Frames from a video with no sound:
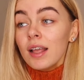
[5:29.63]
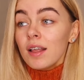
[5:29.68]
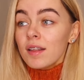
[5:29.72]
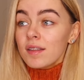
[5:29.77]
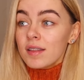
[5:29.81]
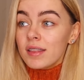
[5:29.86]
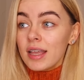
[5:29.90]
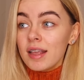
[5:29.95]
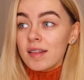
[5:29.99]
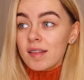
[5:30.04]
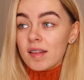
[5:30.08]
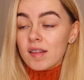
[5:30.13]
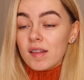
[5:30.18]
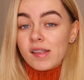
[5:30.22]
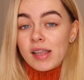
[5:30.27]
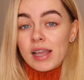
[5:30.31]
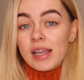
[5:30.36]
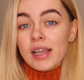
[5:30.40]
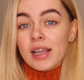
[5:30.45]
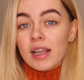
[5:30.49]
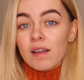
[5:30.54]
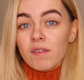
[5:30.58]
So this is a
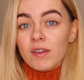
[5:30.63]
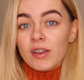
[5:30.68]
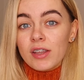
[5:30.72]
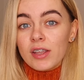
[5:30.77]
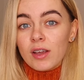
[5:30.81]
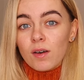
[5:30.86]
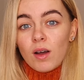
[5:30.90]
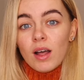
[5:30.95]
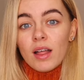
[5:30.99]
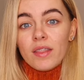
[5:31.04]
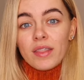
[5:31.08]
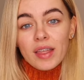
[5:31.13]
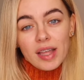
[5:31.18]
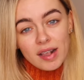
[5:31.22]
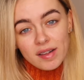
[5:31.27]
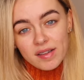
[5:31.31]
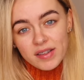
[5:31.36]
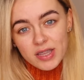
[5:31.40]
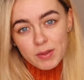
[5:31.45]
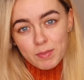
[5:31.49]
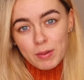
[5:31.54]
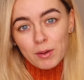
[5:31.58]
skincare video that
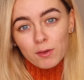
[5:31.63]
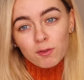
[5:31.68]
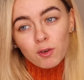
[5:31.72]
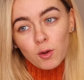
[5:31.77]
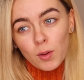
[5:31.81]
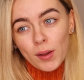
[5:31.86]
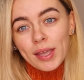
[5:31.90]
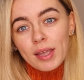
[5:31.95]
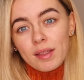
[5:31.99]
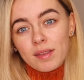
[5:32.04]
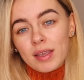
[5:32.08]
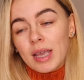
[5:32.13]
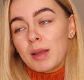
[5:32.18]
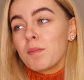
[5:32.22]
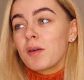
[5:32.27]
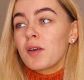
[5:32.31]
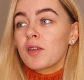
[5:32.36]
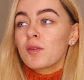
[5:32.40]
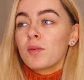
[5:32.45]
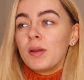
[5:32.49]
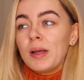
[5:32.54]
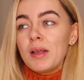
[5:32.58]
isn't about Roaccutane,
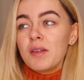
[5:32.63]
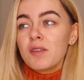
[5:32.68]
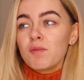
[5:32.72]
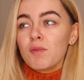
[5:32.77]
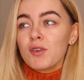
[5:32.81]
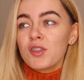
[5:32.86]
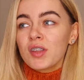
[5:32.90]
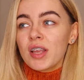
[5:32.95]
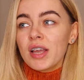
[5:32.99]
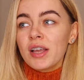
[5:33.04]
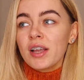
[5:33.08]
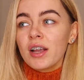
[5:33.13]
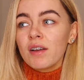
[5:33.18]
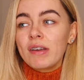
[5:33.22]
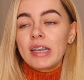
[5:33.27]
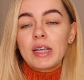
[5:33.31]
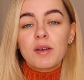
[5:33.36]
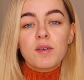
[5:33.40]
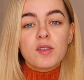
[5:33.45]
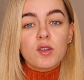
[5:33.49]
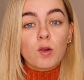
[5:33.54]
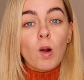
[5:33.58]
because when I used to watch skincare
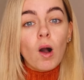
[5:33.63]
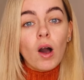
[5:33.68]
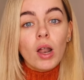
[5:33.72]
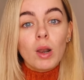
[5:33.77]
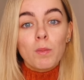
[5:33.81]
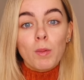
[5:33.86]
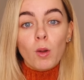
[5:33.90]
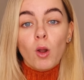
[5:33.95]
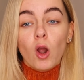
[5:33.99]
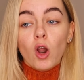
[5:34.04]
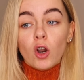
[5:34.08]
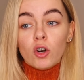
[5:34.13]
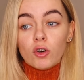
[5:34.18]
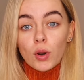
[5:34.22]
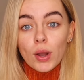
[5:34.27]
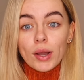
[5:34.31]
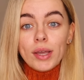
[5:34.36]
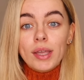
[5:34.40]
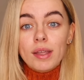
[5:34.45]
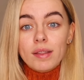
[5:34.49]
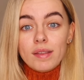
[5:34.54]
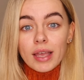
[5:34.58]
videos, they're all about
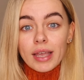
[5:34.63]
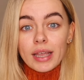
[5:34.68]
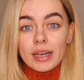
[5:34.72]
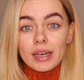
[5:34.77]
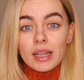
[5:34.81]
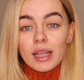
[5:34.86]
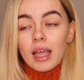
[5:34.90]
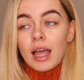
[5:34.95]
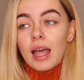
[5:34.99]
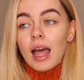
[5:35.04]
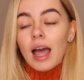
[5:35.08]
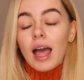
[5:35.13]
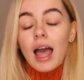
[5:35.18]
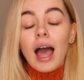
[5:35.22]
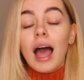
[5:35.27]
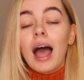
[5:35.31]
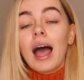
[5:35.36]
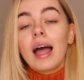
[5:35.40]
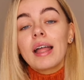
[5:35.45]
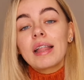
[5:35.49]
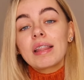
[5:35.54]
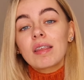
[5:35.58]
Roaccutane,
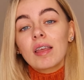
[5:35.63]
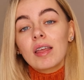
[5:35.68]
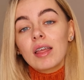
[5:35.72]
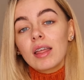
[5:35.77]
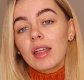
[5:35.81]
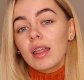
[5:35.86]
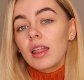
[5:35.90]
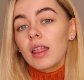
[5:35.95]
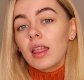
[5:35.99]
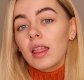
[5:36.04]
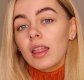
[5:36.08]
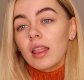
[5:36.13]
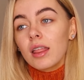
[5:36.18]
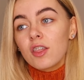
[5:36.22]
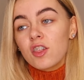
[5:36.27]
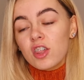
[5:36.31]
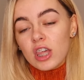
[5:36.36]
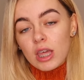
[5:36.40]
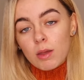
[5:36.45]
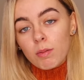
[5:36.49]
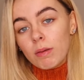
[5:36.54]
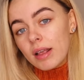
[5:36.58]
and
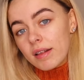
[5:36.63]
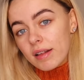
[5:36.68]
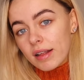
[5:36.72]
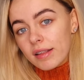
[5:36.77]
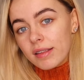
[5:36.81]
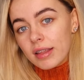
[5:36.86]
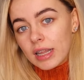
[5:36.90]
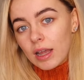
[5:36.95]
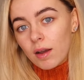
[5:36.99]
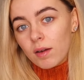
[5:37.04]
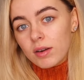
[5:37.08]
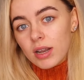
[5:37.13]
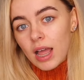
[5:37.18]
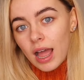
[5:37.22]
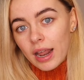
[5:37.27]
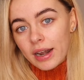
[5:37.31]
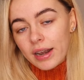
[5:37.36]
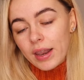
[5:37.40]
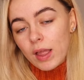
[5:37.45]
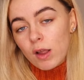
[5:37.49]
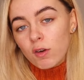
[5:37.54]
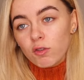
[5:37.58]
GPs aren't allowed to
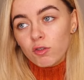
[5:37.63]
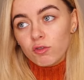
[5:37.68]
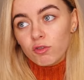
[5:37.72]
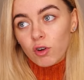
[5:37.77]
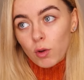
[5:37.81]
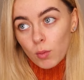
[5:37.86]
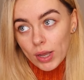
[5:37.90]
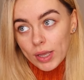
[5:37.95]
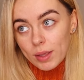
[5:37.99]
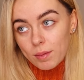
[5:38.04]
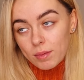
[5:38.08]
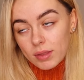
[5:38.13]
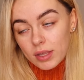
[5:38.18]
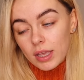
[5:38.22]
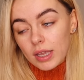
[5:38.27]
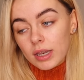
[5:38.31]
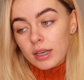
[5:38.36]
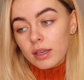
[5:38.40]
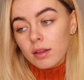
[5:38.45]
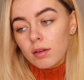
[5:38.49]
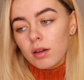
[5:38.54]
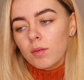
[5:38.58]
hand out
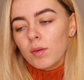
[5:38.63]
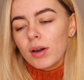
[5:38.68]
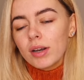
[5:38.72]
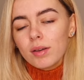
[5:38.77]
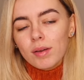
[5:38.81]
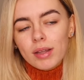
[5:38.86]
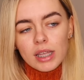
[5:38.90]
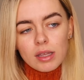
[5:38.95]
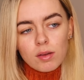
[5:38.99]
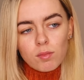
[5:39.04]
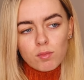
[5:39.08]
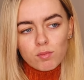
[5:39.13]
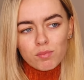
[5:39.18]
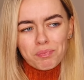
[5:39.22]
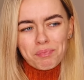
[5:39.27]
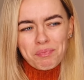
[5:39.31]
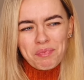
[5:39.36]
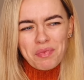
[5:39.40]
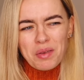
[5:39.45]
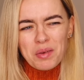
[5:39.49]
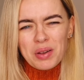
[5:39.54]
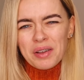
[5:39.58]
Roaccutane. Why do I
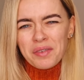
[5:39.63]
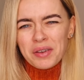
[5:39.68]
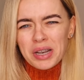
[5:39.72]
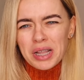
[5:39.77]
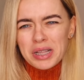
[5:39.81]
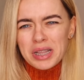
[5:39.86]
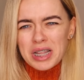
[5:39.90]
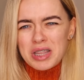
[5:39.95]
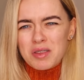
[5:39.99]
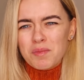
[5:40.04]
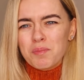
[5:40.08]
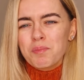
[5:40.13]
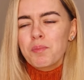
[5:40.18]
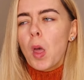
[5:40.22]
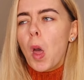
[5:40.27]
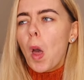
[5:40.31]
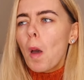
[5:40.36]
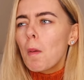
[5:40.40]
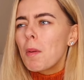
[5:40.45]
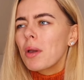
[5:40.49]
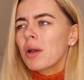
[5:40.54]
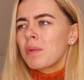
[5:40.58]
feel like that's
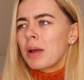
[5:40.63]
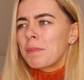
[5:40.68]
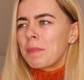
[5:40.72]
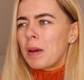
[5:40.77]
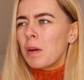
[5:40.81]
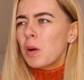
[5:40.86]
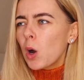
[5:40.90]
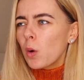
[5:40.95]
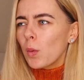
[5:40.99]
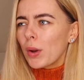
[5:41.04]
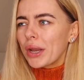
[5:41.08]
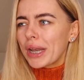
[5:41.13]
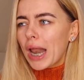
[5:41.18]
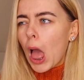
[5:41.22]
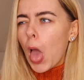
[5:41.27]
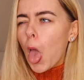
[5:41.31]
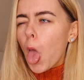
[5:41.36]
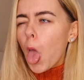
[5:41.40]
making my mouth go weird?